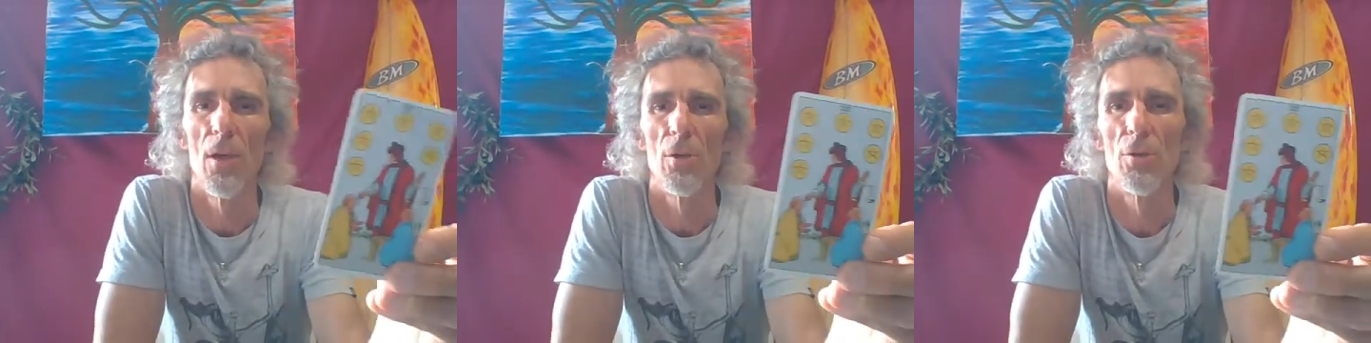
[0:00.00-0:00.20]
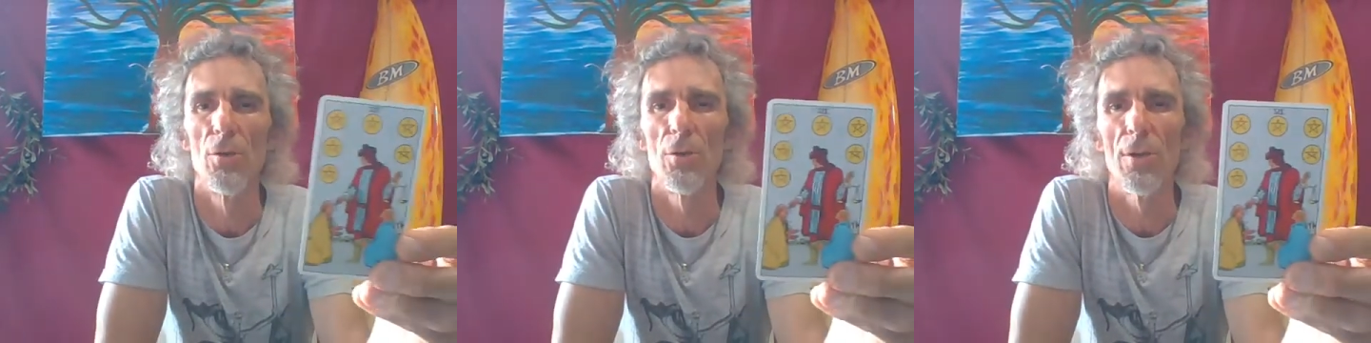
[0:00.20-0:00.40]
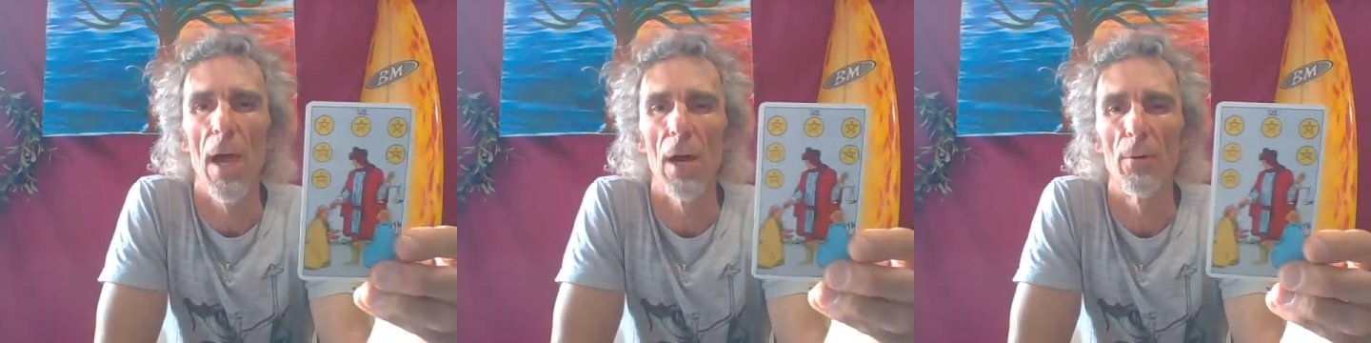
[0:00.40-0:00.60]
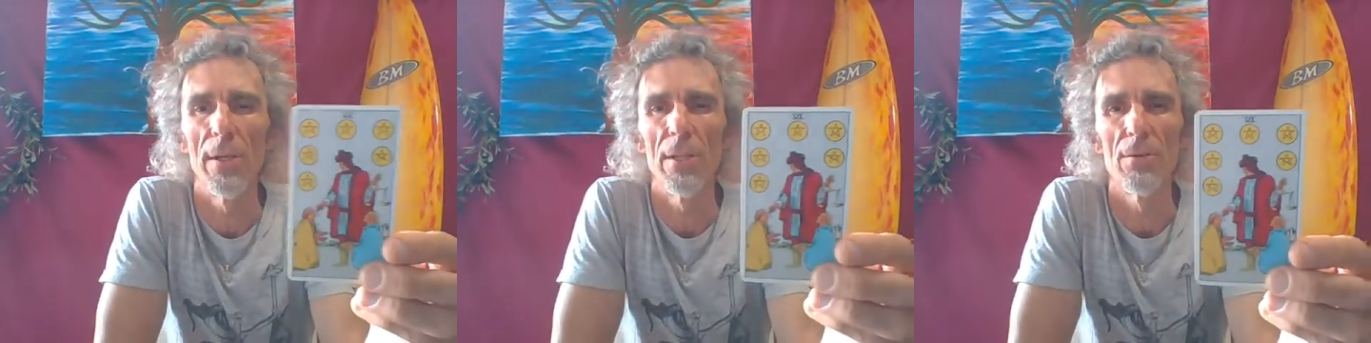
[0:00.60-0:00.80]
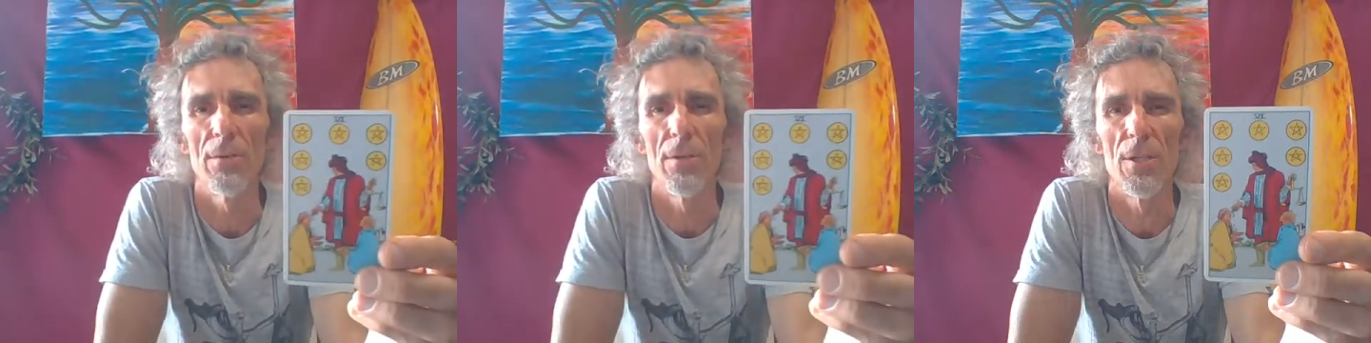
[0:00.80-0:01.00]
You go
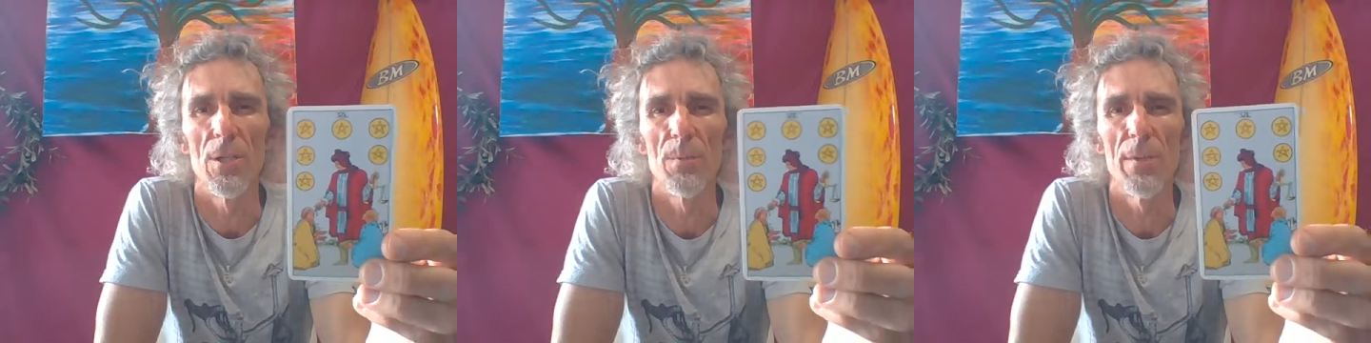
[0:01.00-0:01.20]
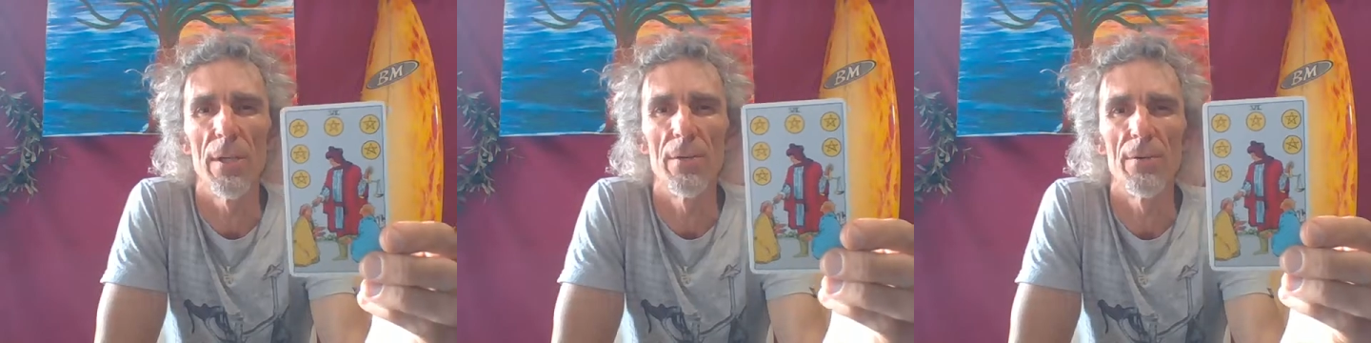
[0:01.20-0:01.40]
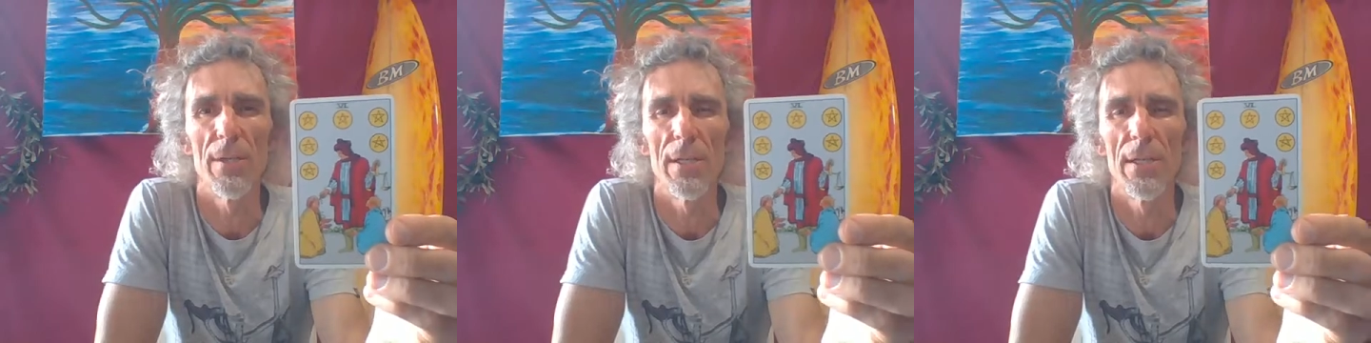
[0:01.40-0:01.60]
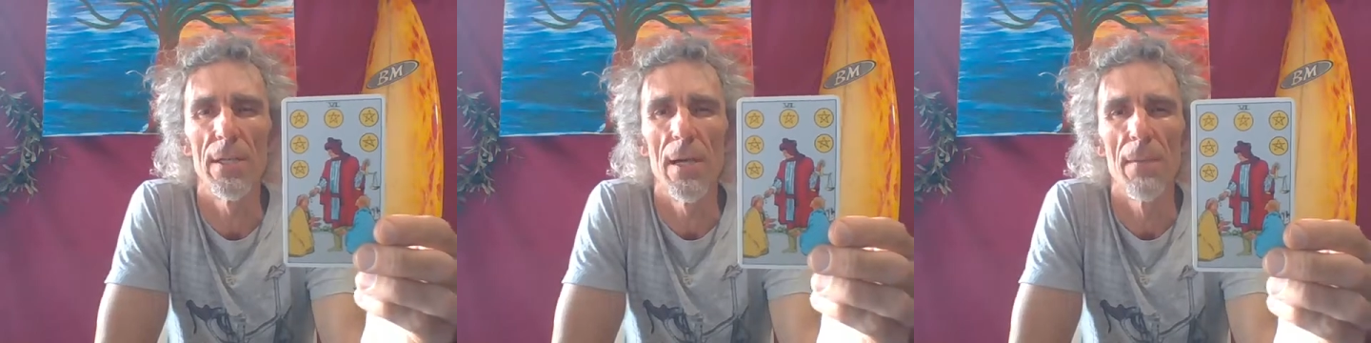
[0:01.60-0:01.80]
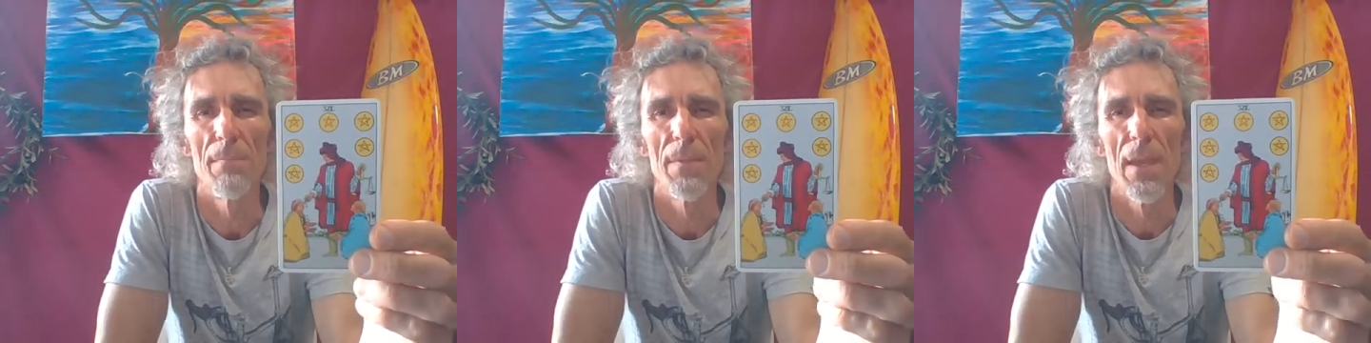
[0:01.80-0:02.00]
into this period